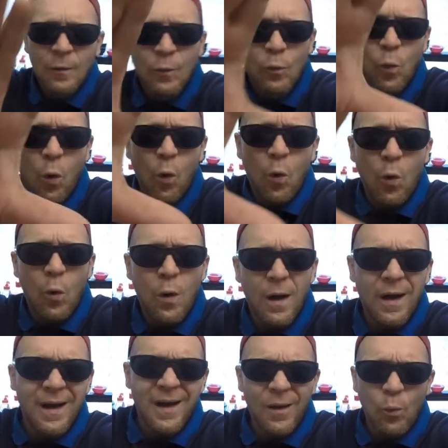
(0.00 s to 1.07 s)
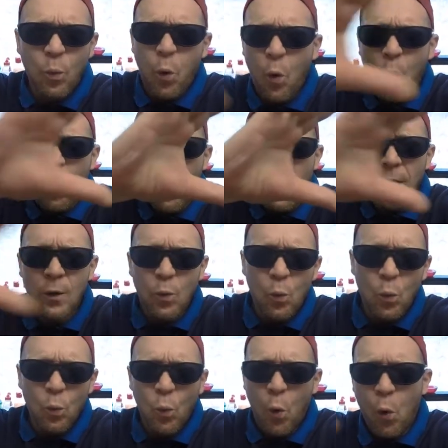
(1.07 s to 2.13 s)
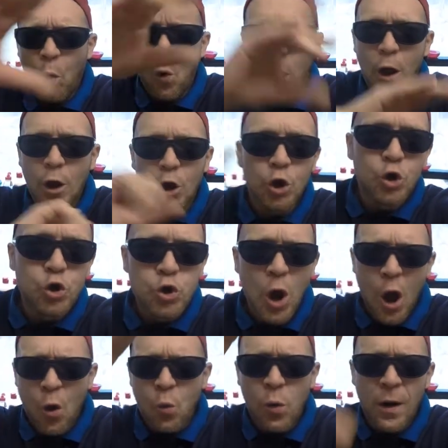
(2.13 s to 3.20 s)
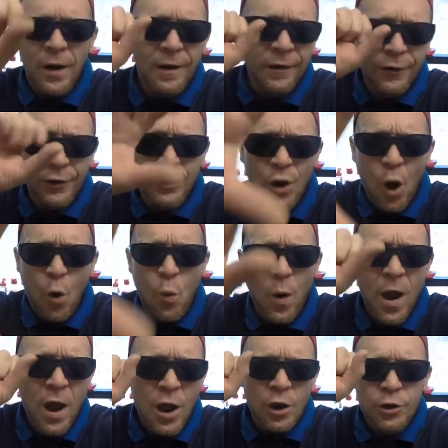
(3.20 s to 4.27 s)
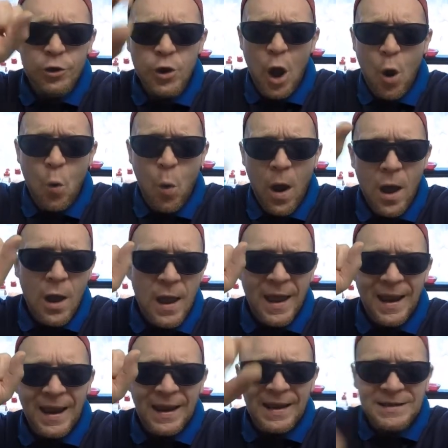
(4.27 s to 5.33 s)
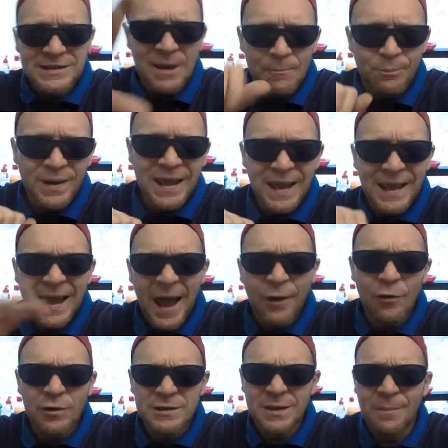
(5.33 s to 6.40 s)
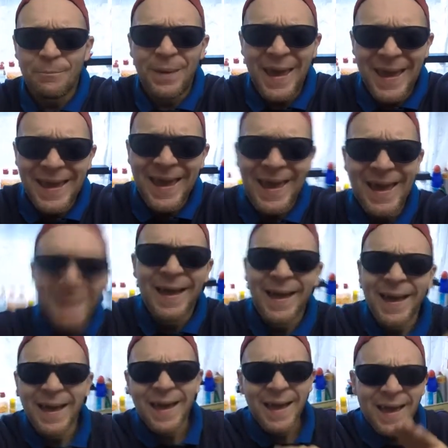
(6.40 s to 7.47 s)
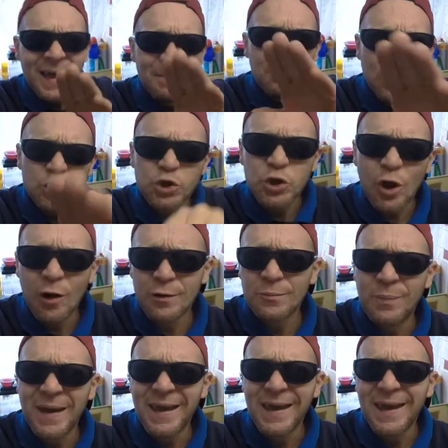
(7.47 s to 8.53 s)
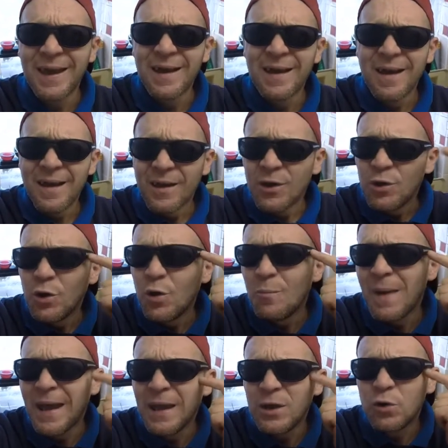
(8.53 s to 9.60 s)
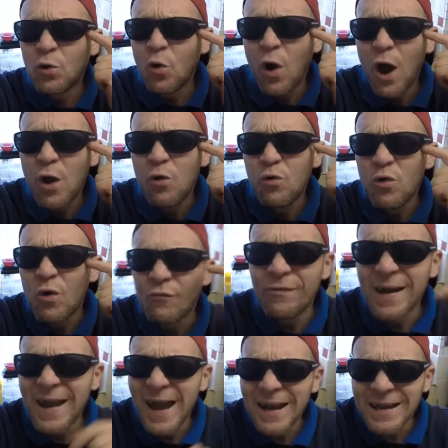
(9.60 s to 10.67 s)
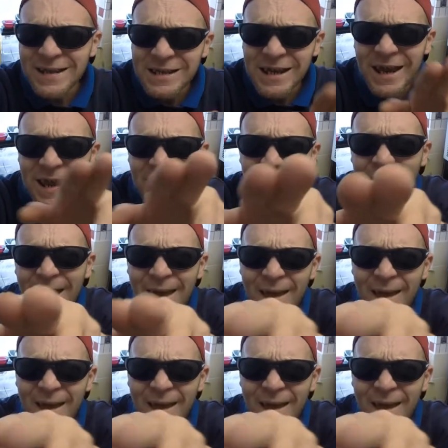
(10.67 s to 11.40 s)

War, war, war, no. No, no. Simply cannot be. Must not be. You make your own reality.